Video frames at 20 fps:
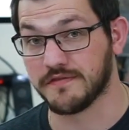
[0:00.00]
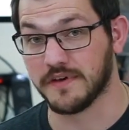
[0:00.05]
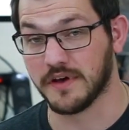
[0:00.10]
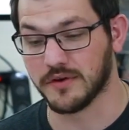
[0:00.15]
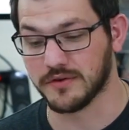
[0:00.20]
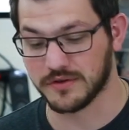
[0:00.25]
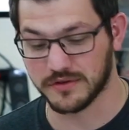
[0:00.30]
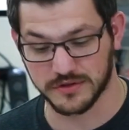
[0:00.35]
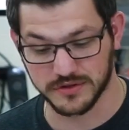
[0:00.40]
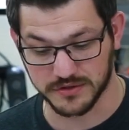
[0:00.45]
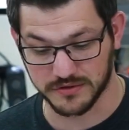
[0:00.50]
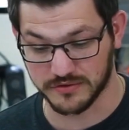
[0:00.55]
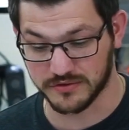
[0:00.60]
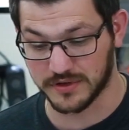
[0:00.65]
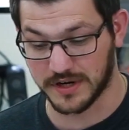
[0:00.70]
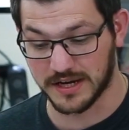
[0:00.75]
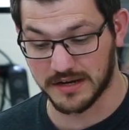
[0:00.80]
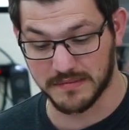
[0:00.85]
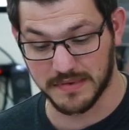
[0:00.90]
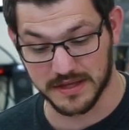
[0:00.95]
failures
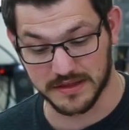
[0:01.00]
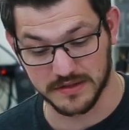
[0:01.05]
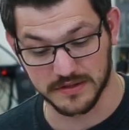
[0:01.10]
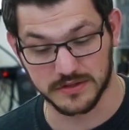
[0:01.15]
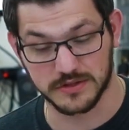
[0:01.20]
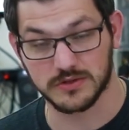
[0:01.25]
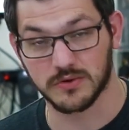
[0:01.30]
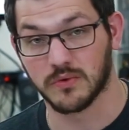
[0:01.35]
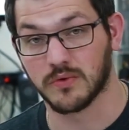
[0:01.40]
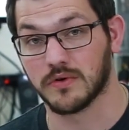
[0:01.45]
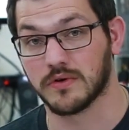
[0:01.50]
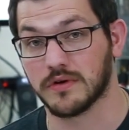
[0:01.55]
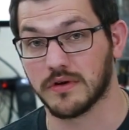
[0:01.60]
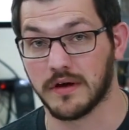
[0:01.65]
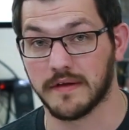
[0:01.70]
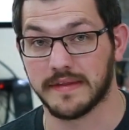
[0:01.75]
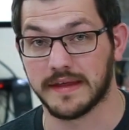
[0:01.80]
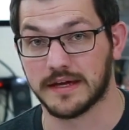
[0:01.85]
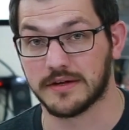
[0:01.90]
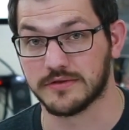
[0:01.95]
trying to make this sword
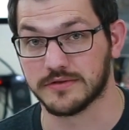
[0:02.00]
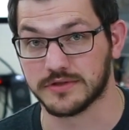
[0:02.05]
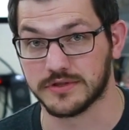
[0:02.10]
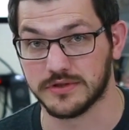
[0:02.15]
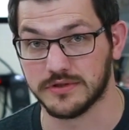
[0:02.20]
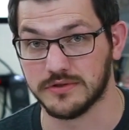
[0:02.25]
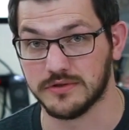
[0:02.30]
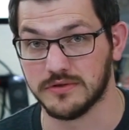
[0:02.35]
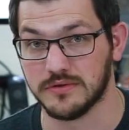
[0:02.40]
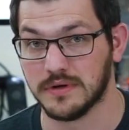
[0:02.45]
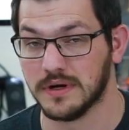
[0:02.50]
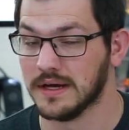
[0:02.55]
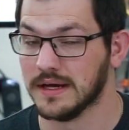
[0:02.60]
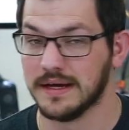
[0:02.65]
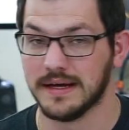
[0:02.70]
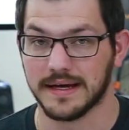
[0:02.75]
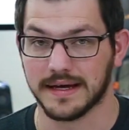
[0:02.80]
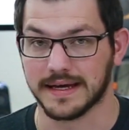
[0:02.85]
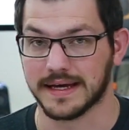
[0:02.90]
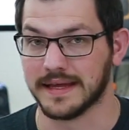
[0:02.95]
on the Ender 2.
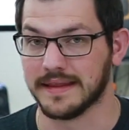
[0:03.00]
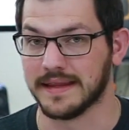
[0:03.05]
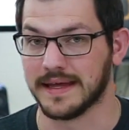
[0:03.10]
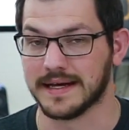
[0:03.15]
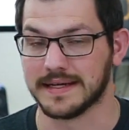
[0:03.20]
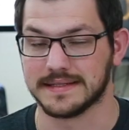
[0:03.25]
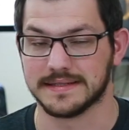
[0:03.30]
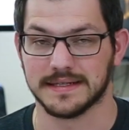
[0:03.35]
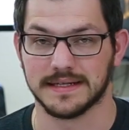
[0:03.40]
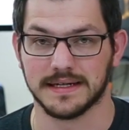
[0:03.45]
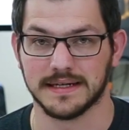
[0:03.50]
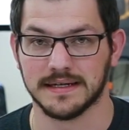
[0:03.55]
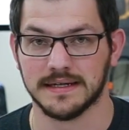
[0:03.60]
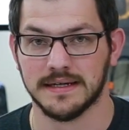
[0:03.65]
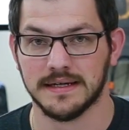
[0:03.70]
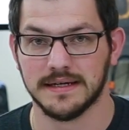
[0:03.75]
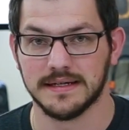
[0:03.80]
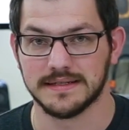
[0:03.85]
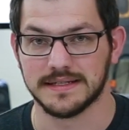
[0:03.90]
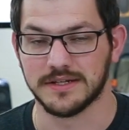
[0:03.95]
Again, that uh,
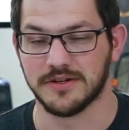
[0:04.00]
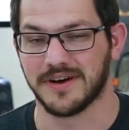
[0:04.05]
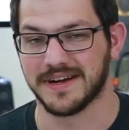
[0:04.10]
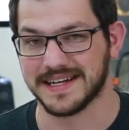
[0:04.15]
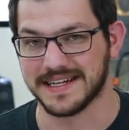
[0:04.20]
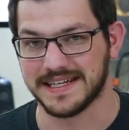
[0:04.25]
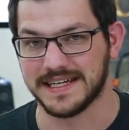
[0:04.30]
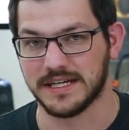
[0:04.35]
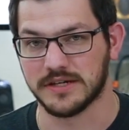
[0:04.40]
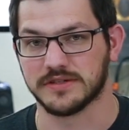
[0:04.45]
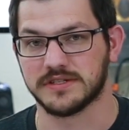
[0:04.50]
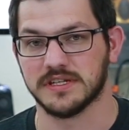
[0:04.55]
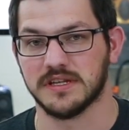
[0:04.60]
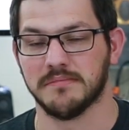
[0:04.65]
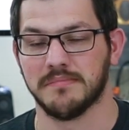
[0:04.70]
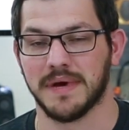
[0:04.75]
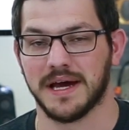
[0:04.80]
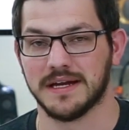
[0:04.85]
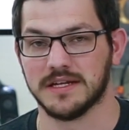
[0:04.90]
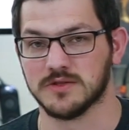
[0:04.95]
did not adhere to
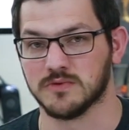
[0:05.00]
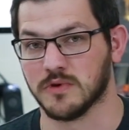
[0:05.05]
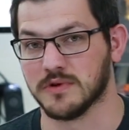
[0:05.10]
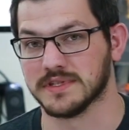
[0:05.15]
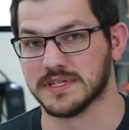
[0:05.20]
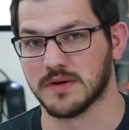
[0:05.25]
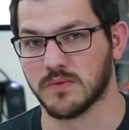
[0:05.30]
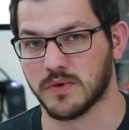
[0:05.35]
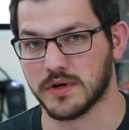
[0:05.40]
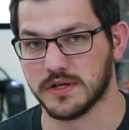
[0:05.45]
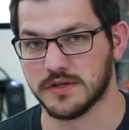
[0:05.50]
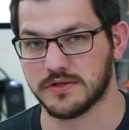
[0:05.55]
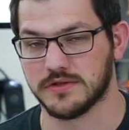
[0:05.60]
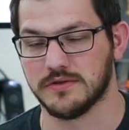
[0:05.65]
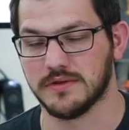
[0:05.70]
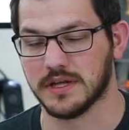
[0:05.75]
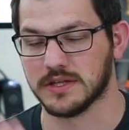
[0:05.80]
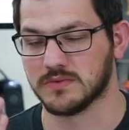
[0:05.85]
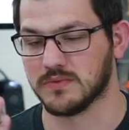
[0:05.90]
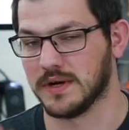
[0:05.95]
the bed as well as I wanted
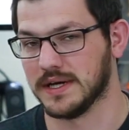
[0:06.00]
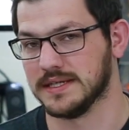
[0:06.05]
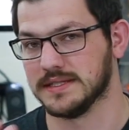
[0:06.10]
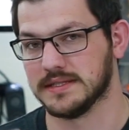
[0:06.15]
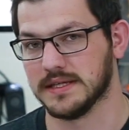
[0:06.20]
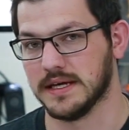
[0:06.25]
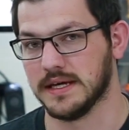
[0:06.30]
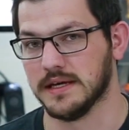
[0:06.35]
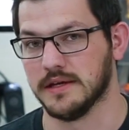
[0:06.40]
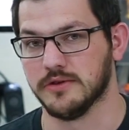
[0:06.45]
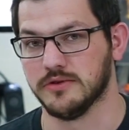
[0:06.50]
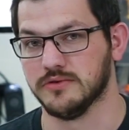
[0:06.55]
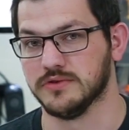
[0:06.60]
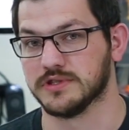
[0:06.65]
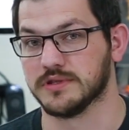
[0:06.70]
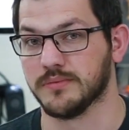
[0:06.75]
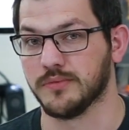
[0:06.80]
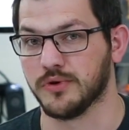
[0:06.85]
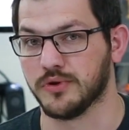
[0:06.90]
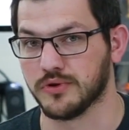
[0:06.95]
to. That's why I say use
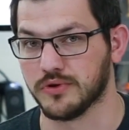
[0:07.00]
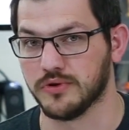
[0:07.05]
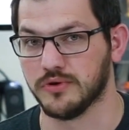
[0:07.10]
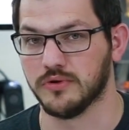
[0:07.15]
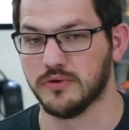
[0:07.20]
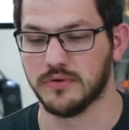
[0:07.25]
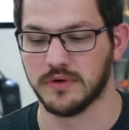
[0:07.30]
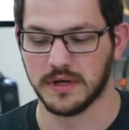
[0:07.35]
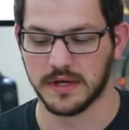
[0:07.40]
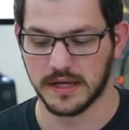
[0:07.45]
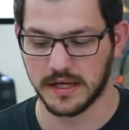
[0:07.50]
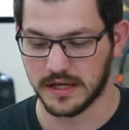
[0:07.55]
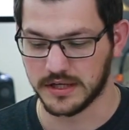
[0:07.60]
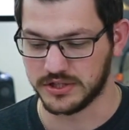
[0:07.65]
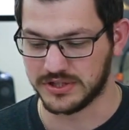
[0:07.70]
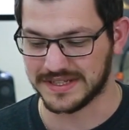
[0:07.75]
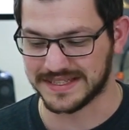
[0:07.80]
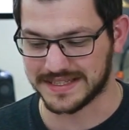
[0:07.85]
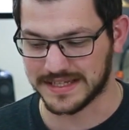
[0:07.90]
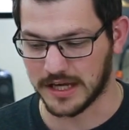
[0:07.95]
some glue
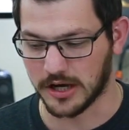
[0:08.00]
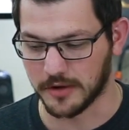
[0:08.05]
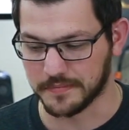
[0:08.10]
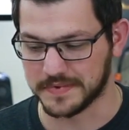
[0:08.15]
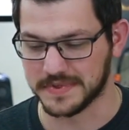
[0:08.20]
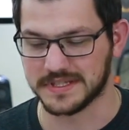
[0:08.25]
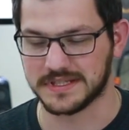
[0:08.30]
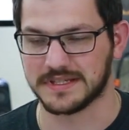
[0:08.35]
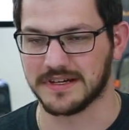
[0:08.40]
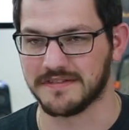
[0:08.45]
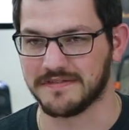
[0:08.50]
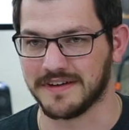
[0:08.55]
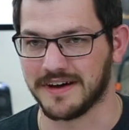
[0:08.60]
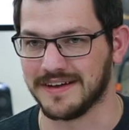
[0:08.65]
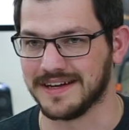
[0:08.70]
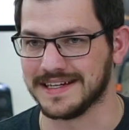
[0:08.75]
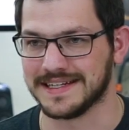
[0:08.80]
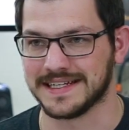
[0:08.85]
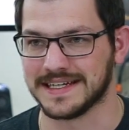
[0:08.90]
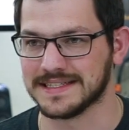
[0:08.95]
just to help this stuff
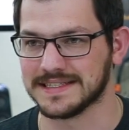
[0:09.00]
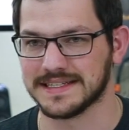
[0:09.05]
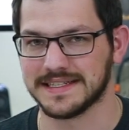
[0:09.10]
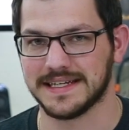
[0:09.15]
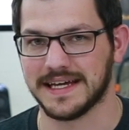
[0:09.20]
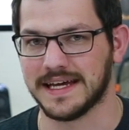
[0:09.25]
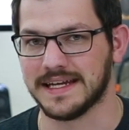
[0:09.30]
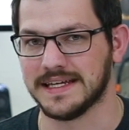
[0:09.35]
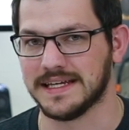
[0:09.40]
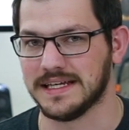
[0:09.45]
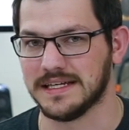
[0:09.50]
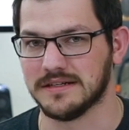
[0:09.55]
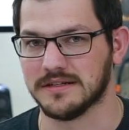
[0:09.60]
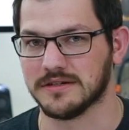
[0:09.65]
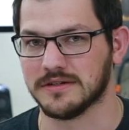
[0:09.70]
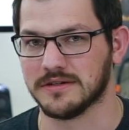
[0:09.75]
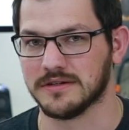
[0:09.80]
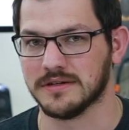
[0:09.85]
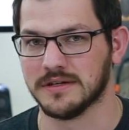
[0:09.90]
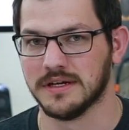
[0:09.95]
out. It doesn't
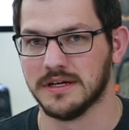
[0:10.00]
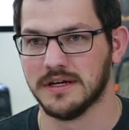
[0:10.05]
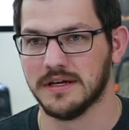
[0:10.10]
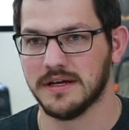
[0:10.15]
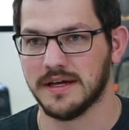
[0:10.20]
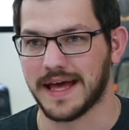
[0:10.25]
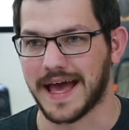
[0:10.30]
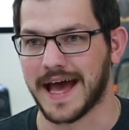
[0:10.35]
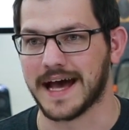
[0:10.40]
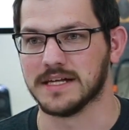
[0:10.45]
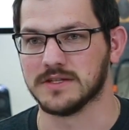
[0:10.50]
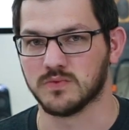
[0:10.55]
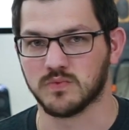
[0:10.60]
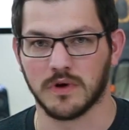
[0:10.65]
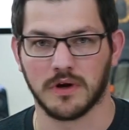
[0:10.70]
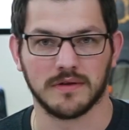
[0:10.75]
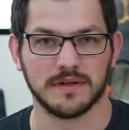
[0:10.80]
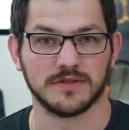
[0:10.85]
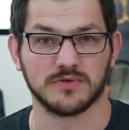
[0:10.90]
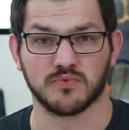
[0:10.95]
adhere as
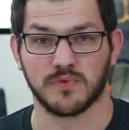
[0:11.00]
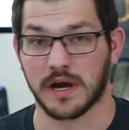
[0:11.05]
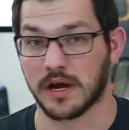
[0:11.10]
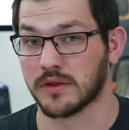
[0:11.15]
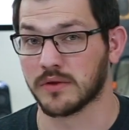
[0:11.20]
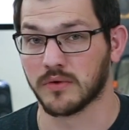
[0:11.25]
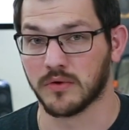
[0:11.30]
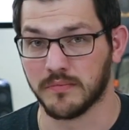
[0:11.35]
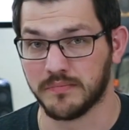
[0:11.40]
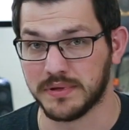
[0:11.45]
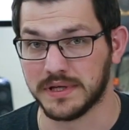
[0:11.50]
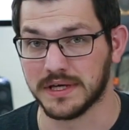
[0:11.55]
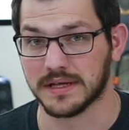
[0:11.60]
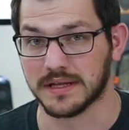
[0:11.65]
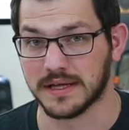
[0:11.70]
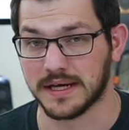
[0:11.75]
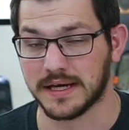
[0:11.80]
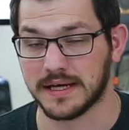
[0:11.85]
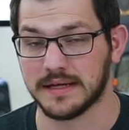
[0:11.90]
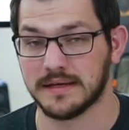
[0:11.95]
well as regular old
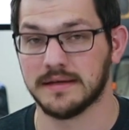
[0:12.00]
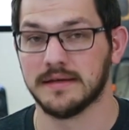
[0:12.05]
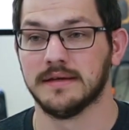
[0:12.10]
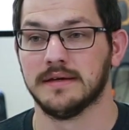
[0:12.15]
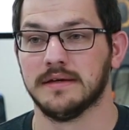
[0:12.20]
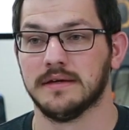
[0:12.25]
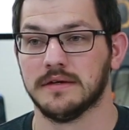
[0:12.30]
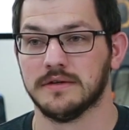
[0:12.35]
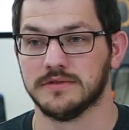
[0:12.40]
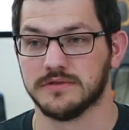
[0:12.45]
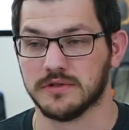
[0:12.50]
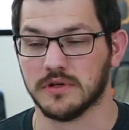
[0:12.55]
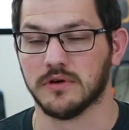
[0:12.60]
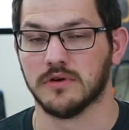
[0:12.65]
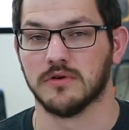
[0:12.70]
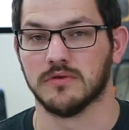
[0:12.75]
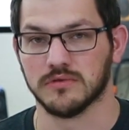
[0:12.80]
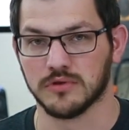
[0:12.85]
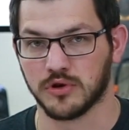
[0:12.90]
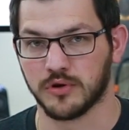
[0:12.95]
PLA.
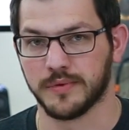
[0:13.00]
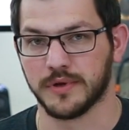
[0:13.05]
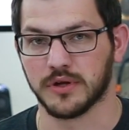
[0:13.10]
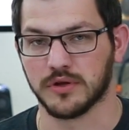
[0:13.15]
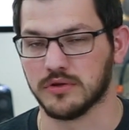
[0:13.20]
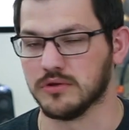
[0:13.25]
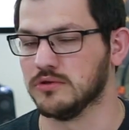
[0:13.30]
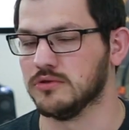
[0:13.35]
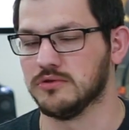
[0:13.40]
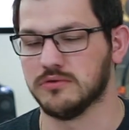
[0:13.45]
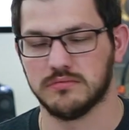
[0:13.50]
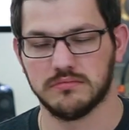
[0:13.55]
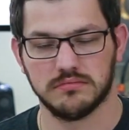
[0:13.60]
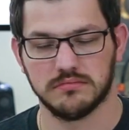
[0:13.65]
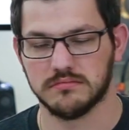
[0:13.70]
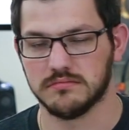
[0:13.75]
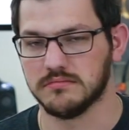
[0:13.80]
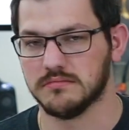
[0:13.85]
So a little bit of glue,